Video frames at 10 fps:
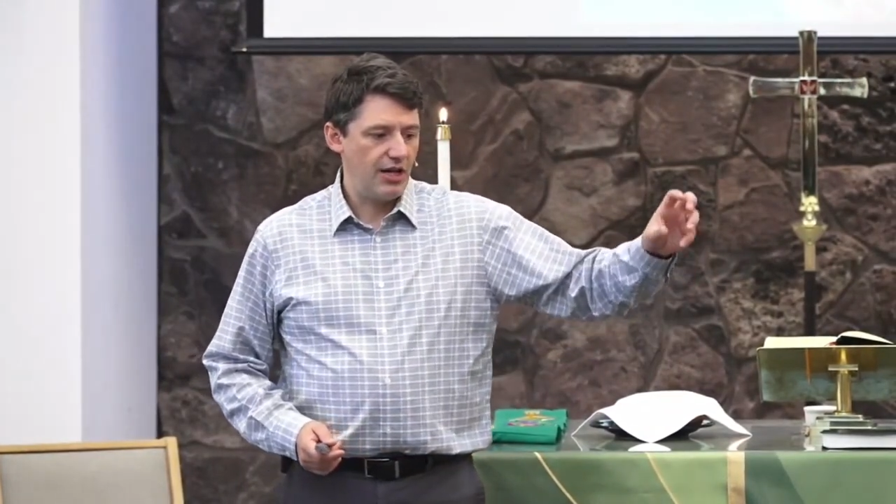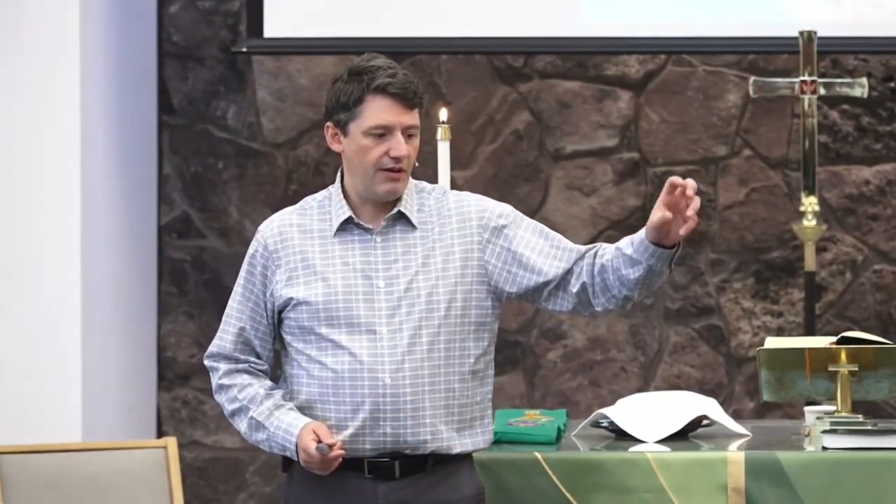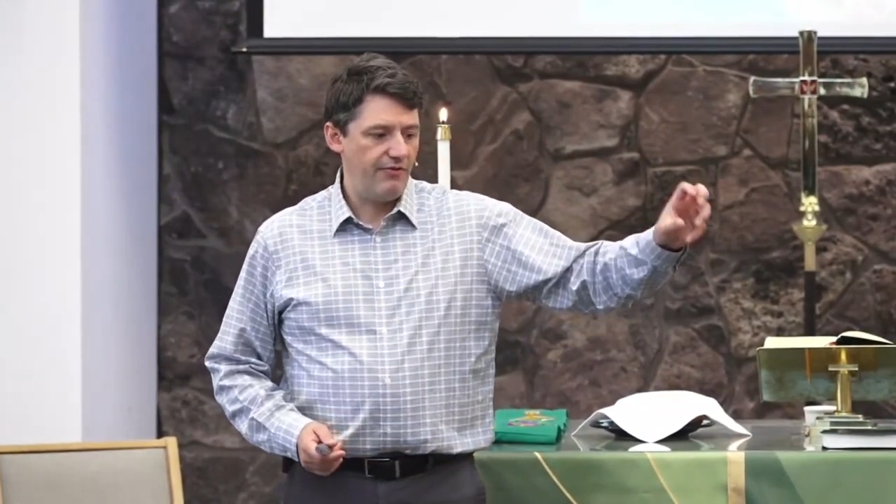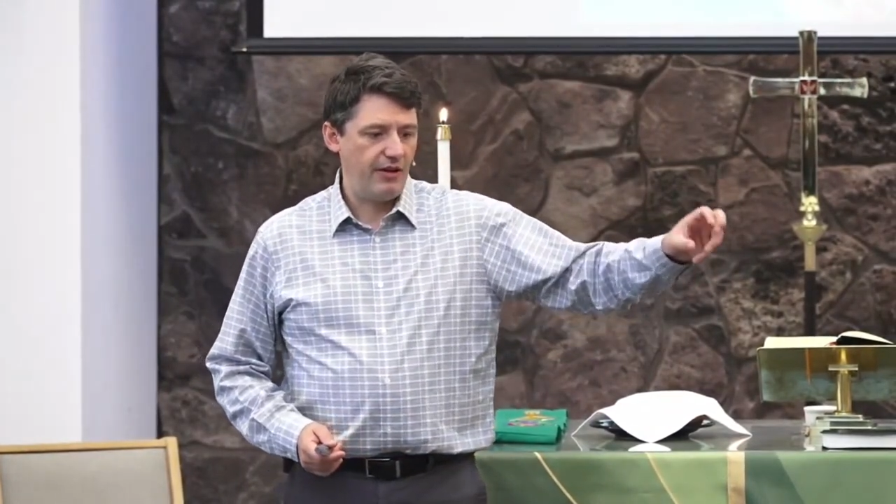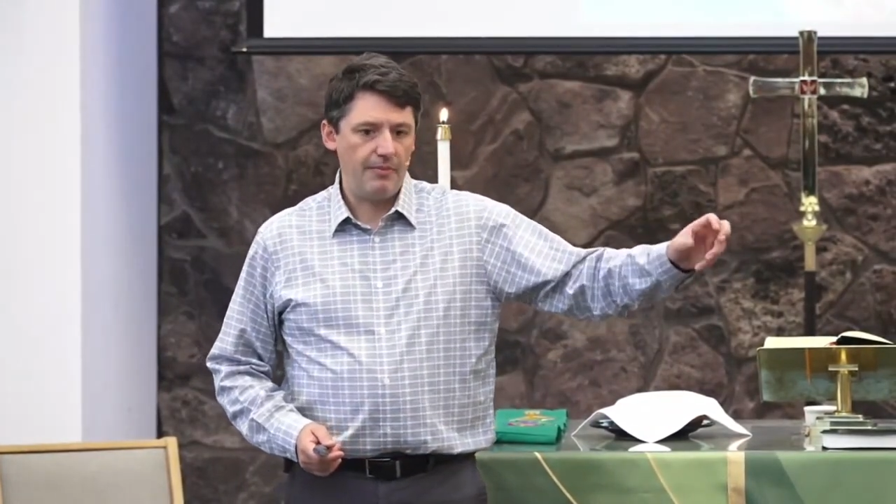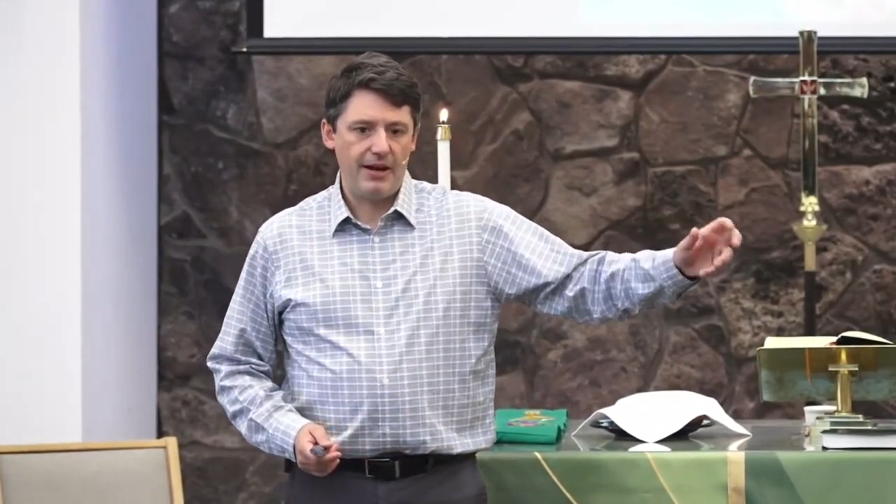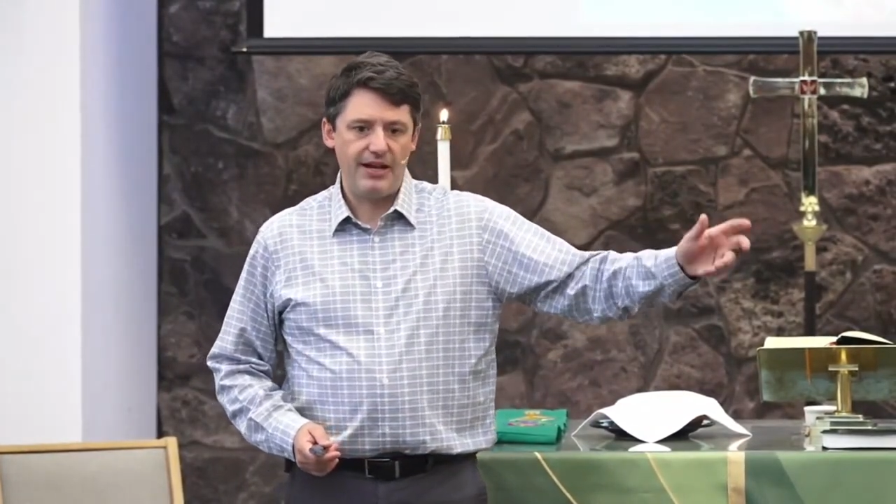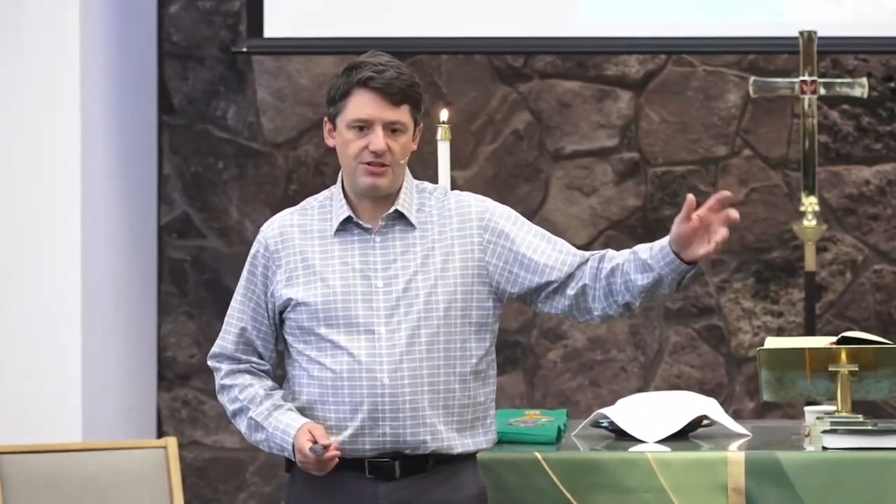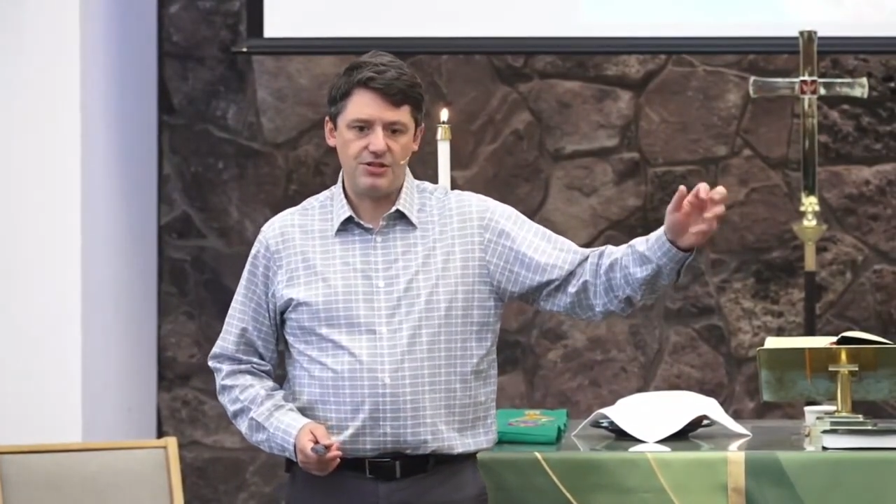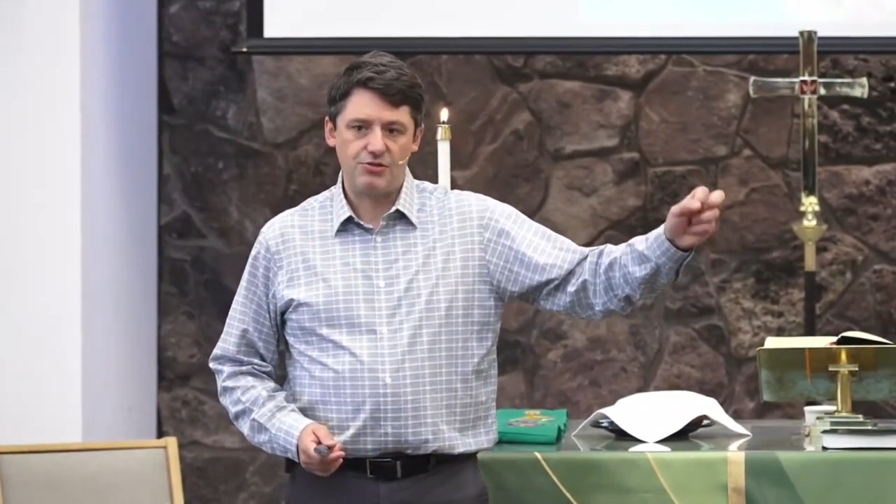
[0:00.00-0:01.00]
in Philippi
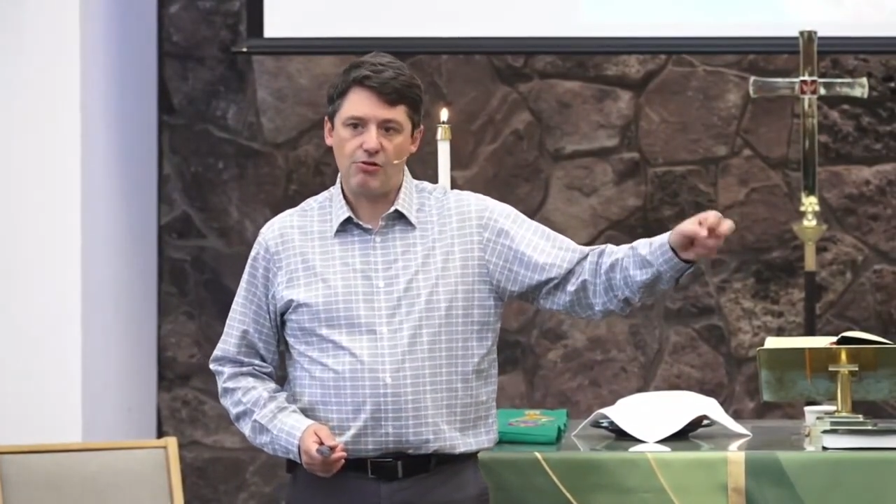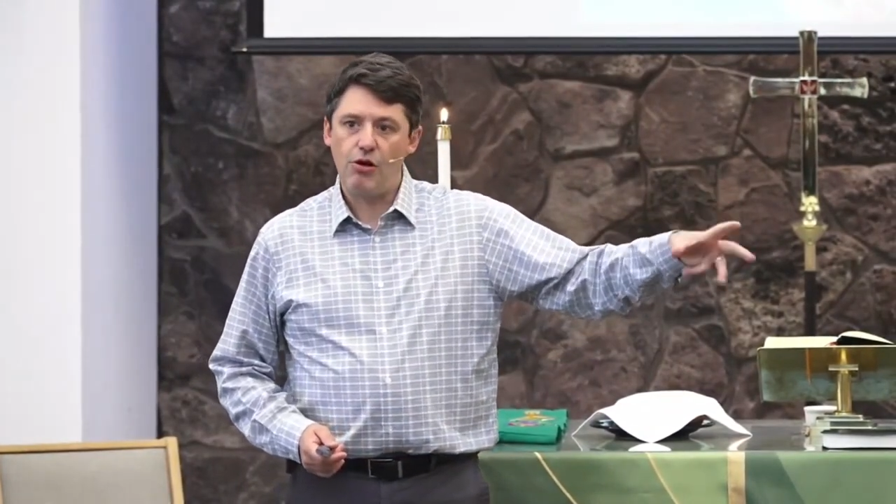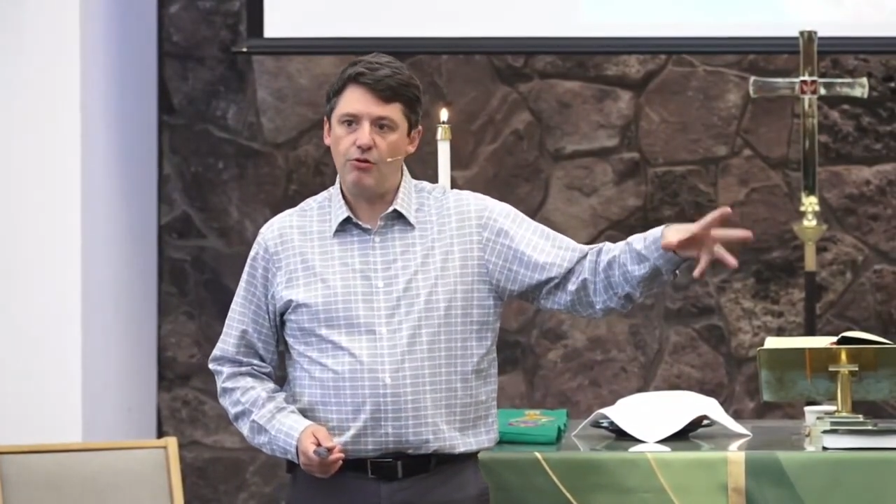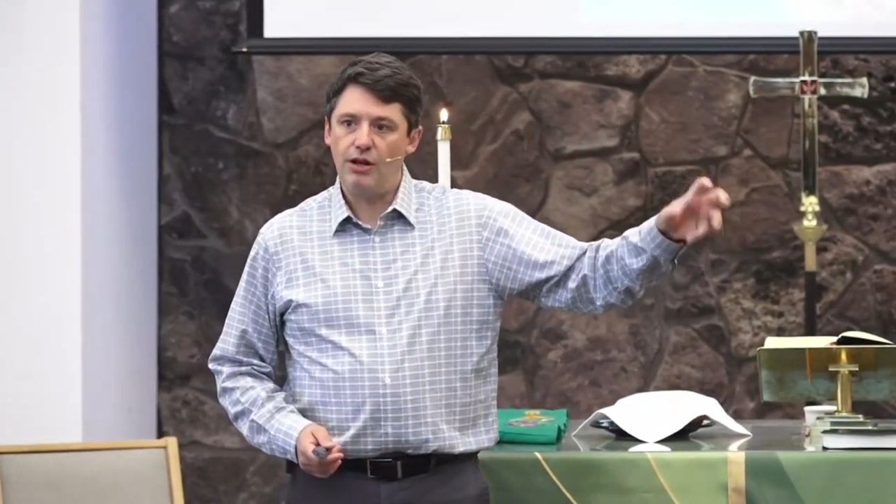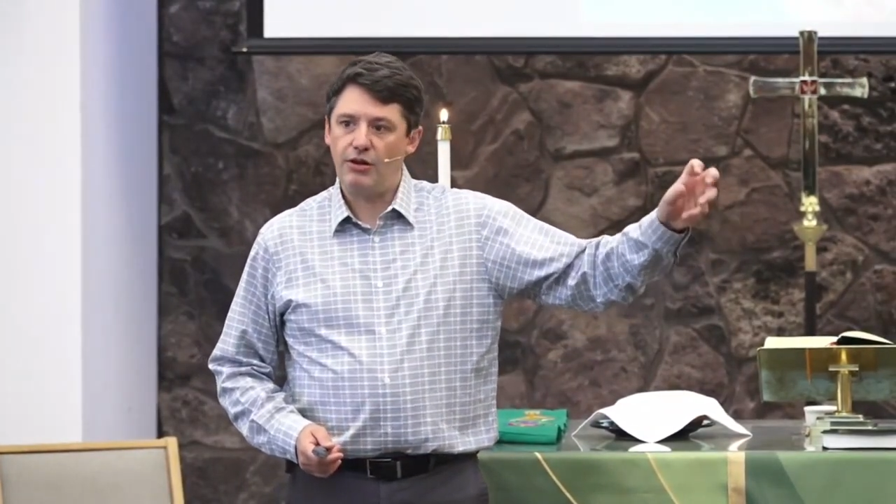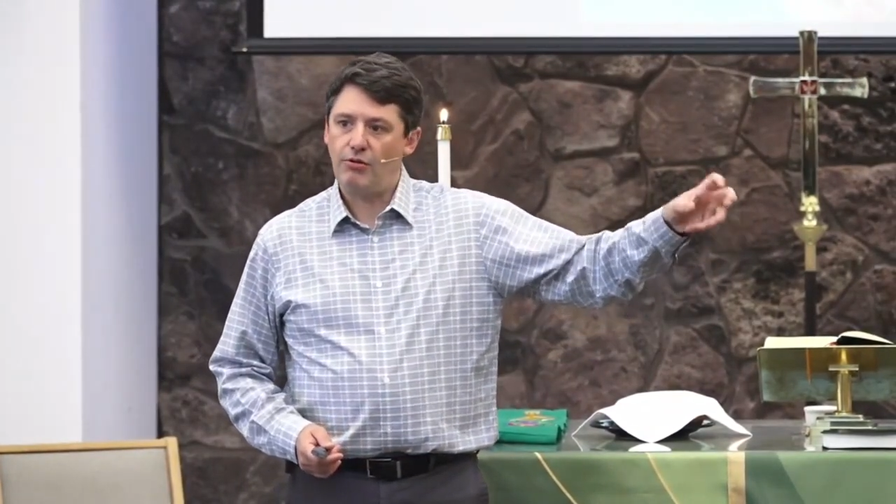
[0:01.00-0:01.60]
has just grown and